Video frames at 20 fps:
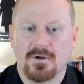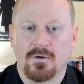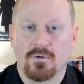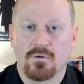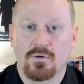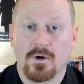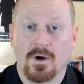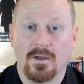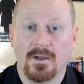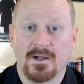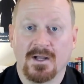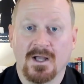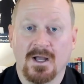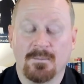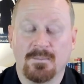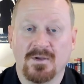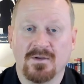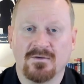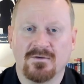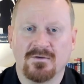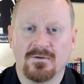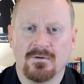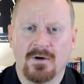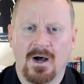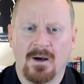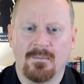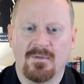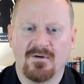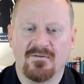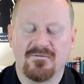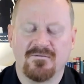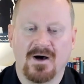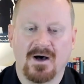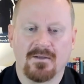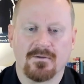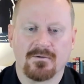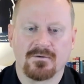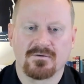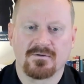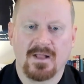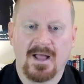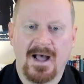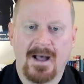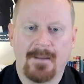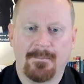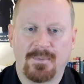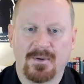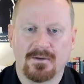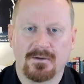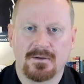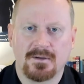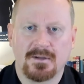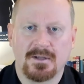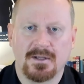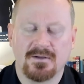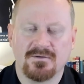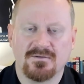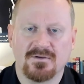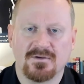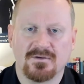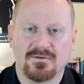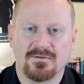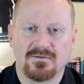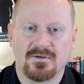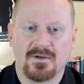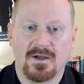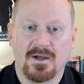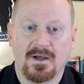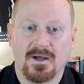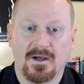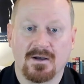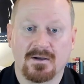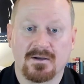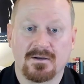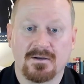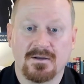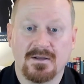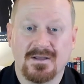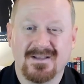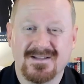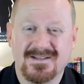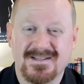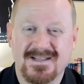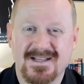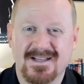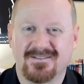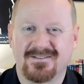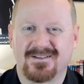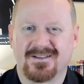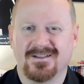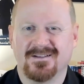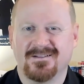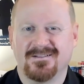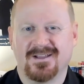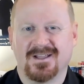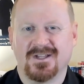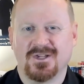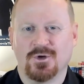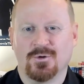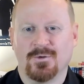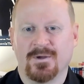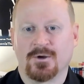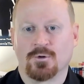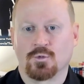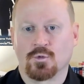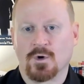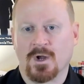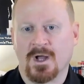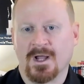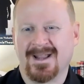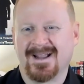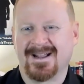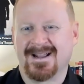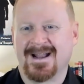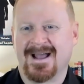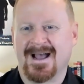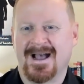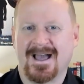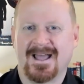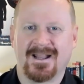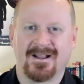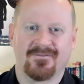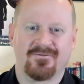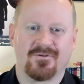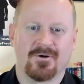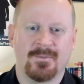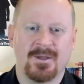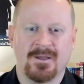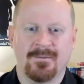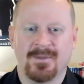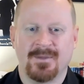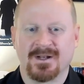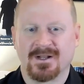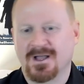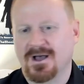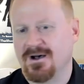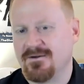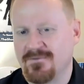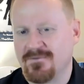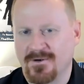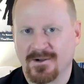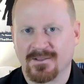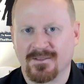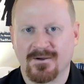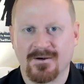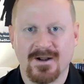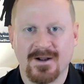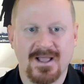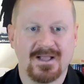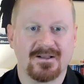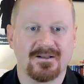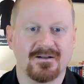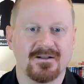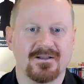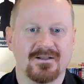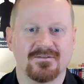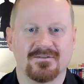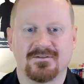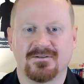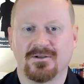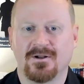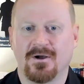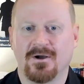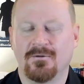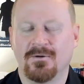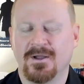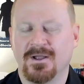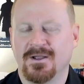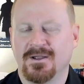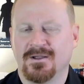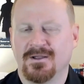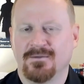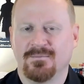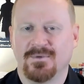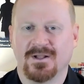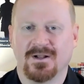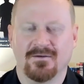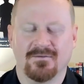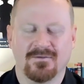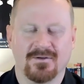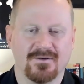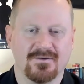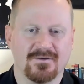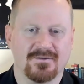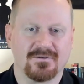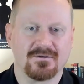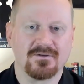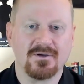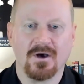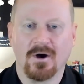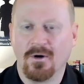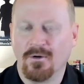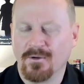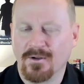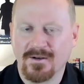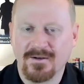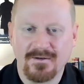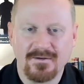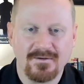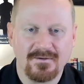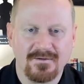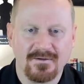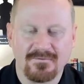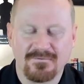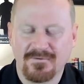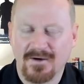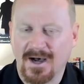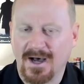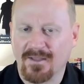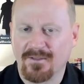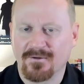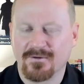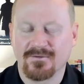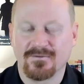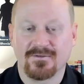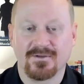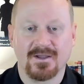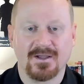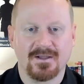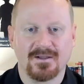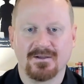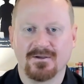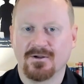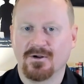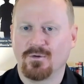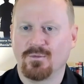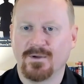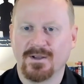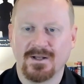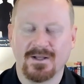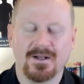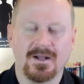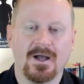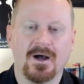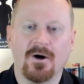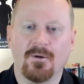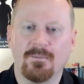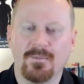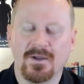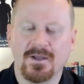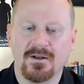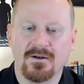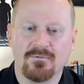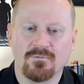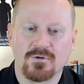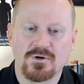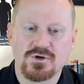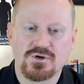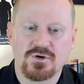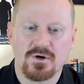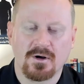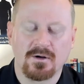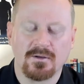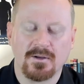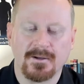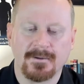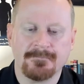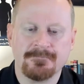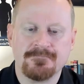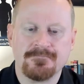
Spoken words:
crawling up into Abba Father's lap and just discontinuing running and hiding from him and covering their nakedness, being able to just go to Father and say, we need help and we're struggling.